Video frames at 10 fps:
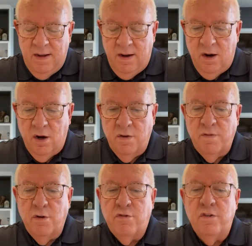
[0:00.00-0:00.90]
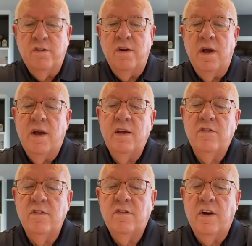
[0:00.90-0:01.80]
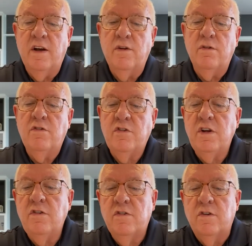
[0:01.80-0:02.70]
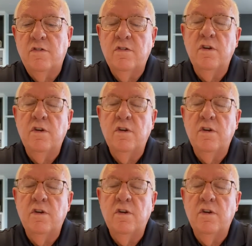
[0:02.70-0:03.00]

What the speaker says: Our devotion today is entitled, Jesus,